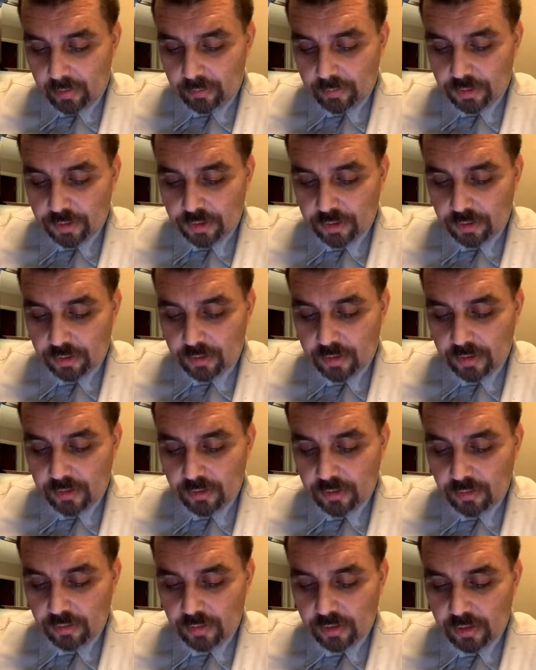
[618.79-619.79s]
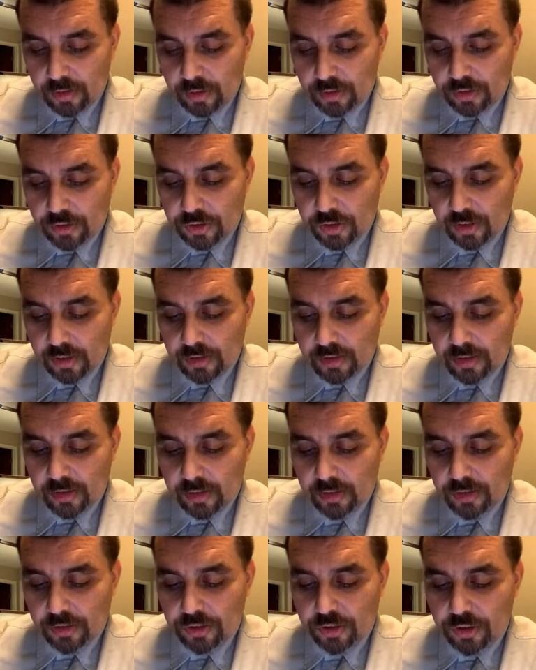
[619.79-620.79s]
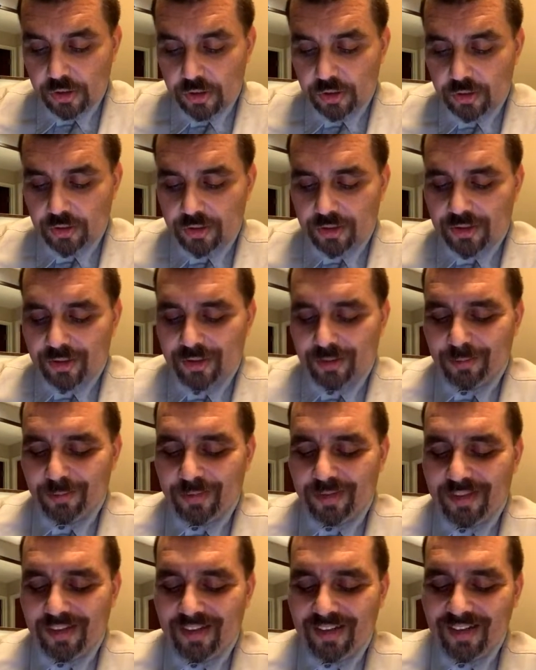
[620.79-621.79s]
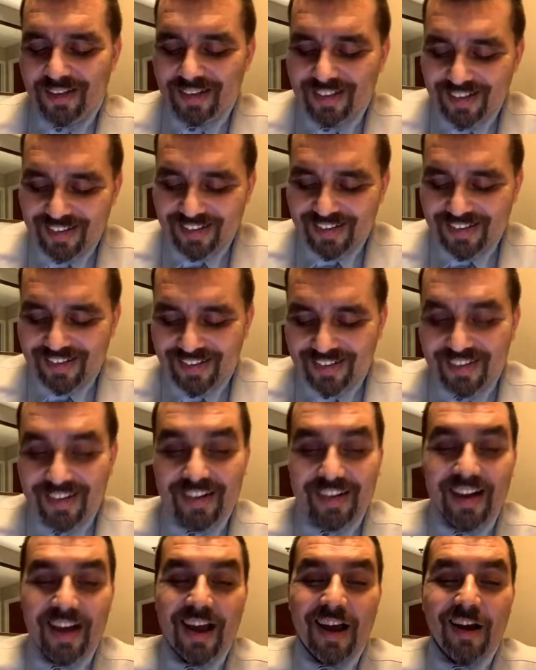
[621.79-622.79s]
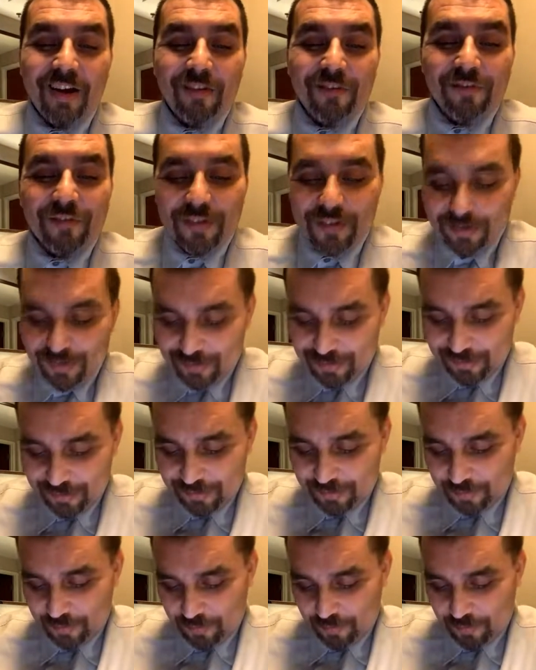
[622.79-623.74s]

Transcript: I'm sure he's using a chess engine or something. Cut it out, fool.